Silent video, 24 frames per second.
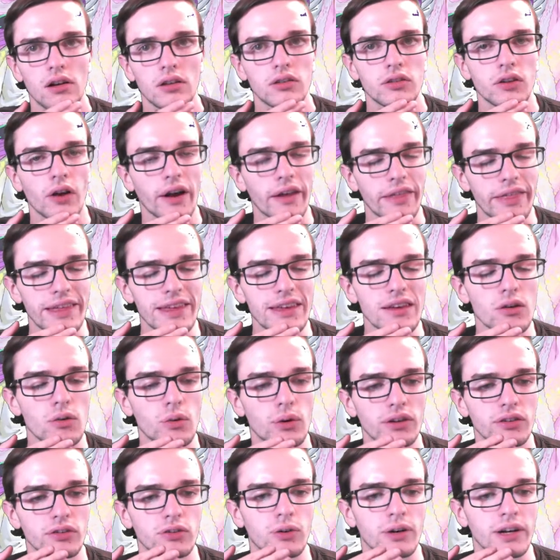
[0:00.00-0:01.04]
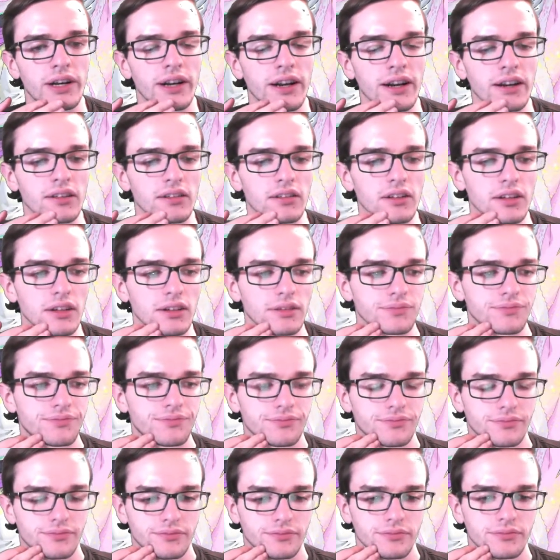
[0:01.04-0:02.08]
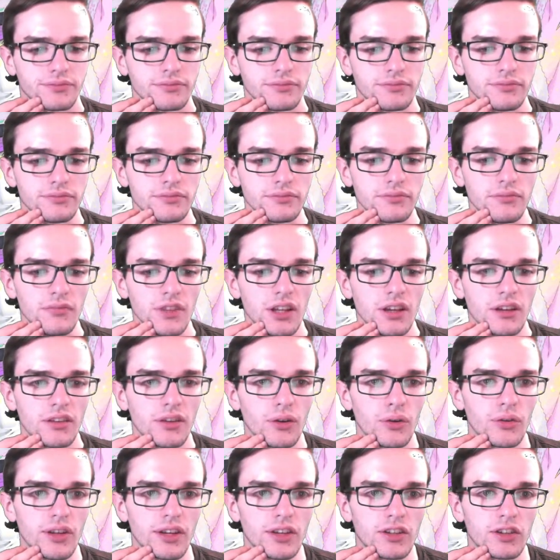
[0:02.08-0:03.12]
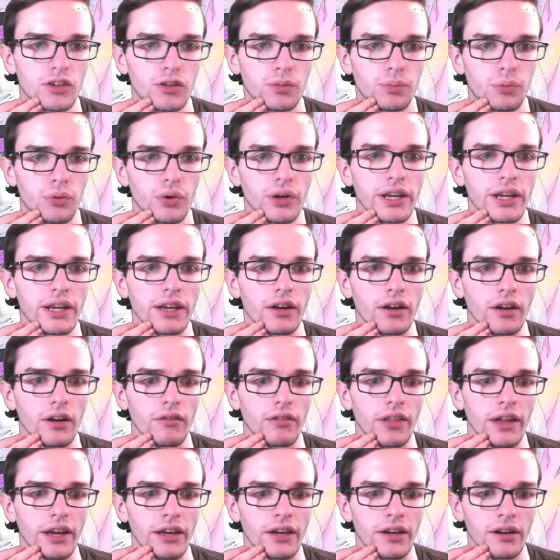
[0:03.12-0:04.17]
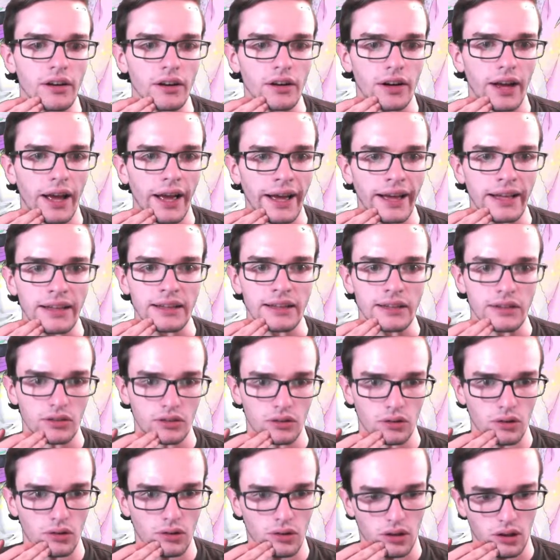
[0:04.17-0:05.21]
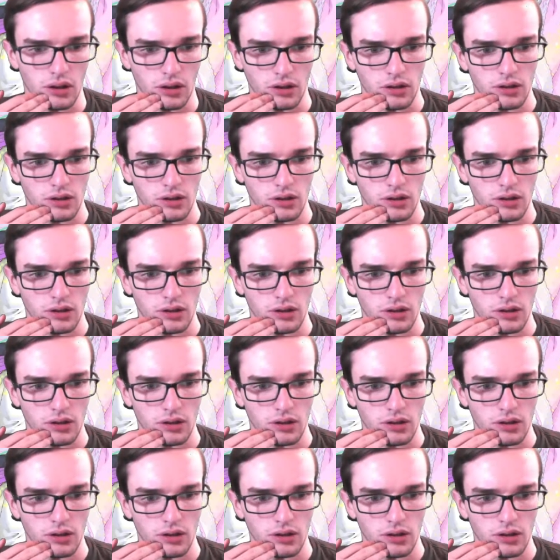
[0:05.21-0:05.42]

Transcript: I think it was 2019. Because it was like spring of that year. Atlas. Okay.